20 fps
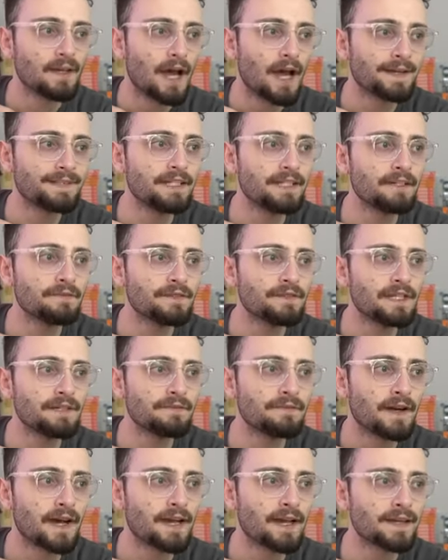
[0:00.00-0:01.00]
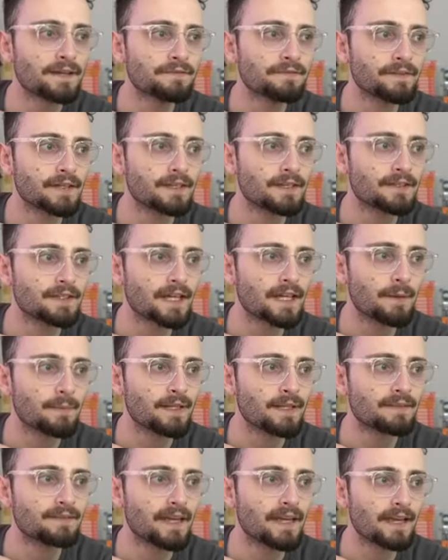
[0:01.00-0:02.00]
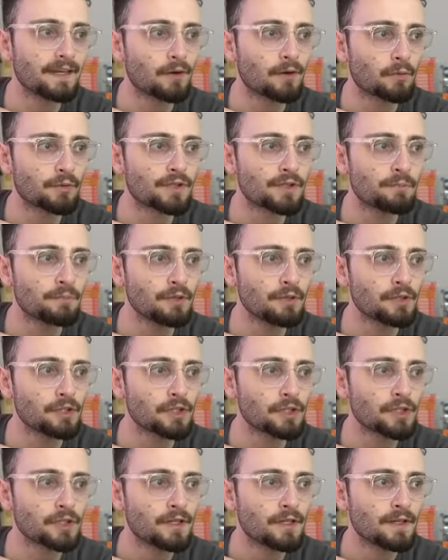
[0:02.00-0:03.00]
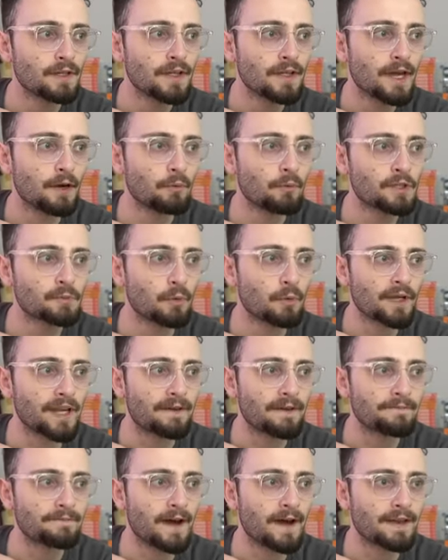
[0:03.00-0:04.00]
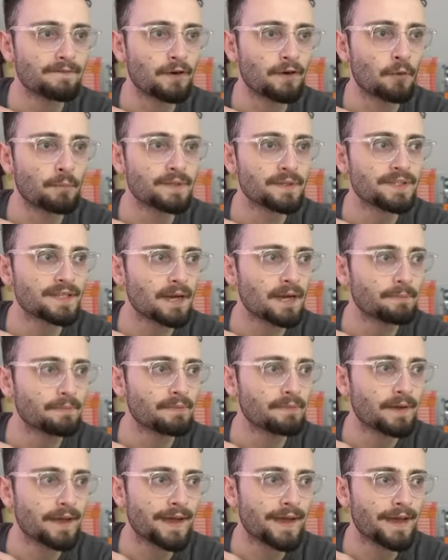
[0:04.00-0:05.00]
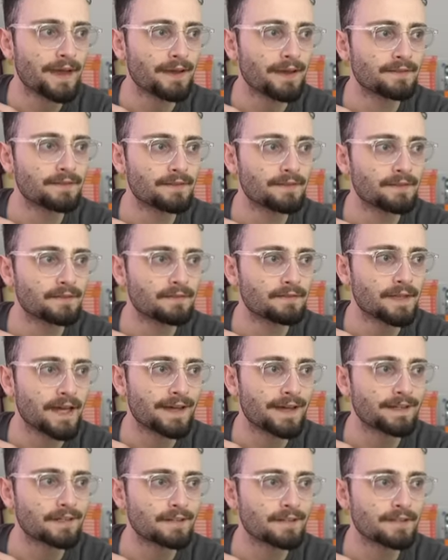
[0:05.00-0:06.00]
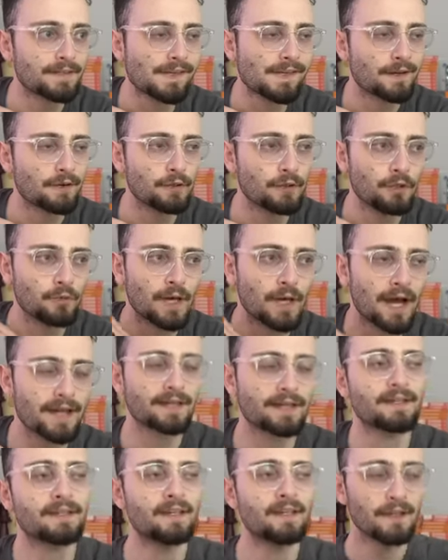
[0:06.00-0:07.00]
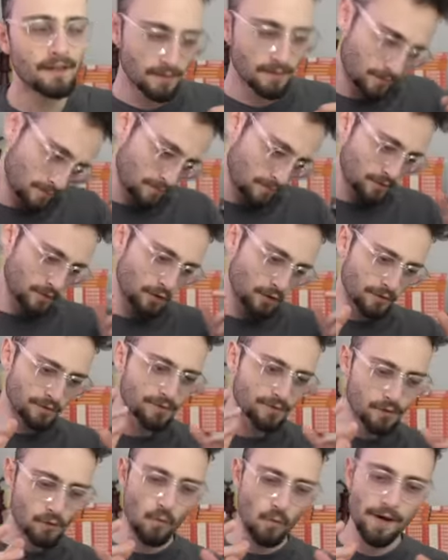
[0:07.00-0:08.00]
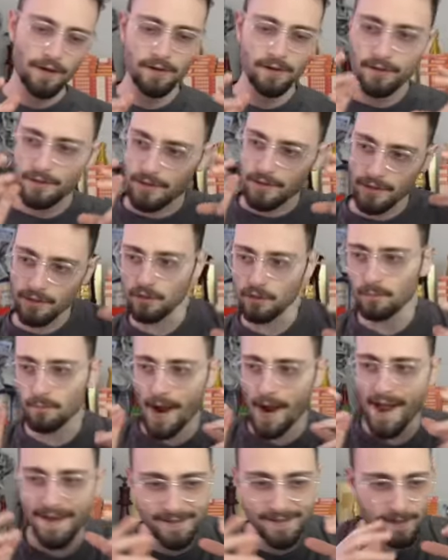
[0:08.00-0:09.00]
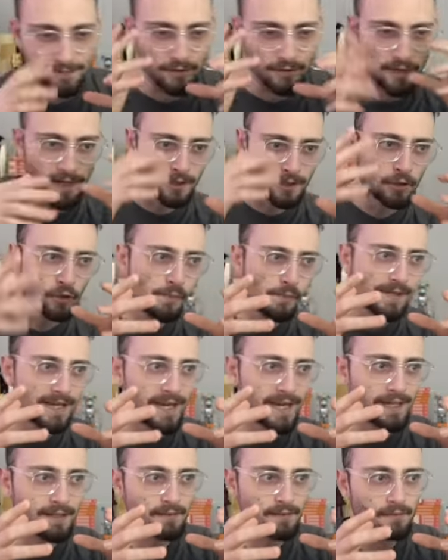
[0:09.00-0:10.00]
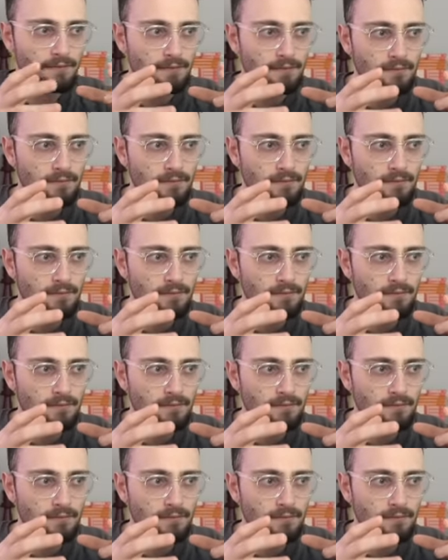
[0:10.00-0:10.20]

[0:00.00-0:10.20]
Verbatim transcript: Idea of d5 is to get me to take or to push, at which point f5 opens up, and that is, you know, you gotta, certain squares in your mind have to illuminate,